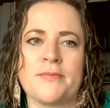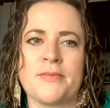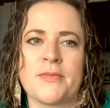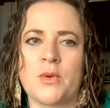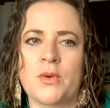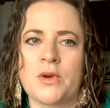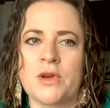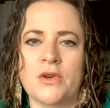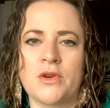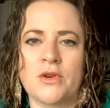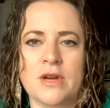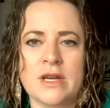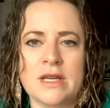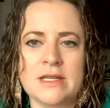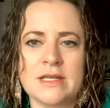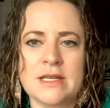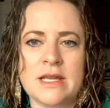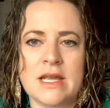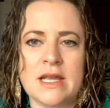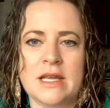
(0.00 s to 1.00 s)
or your
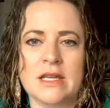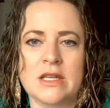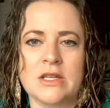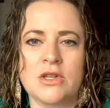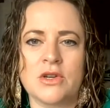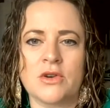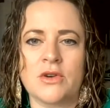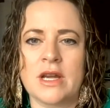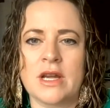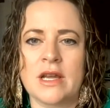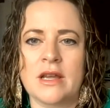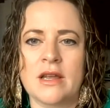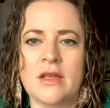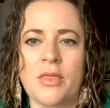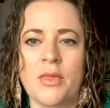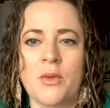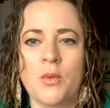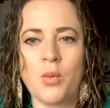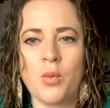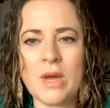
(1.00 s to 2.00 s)
intake during
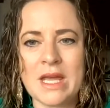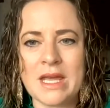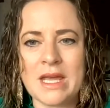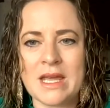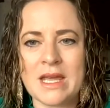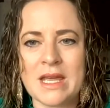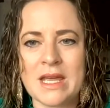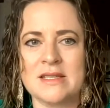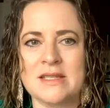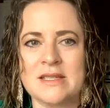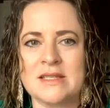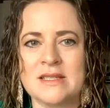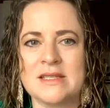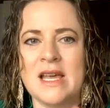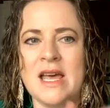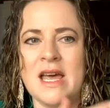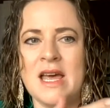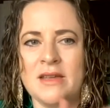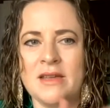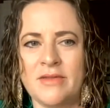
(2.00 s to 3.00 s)
the week, because
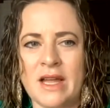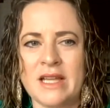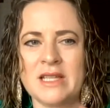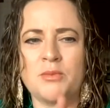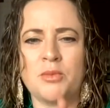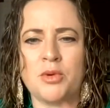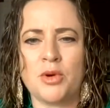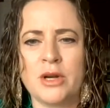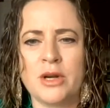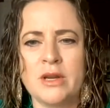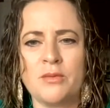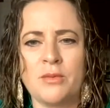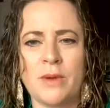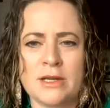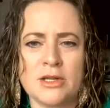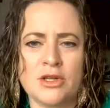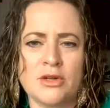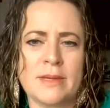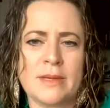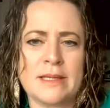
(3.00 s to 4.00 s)
that's pretty
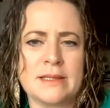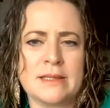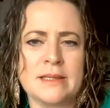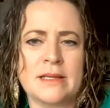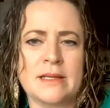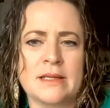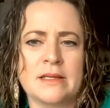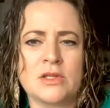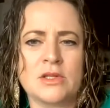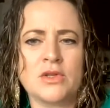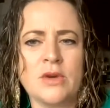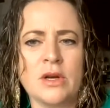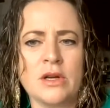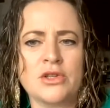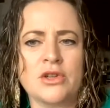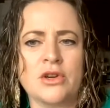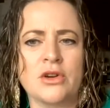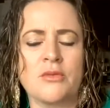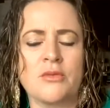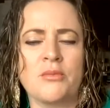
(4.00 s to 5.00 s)
regimented and
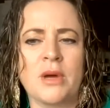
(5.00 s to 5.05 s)
structured.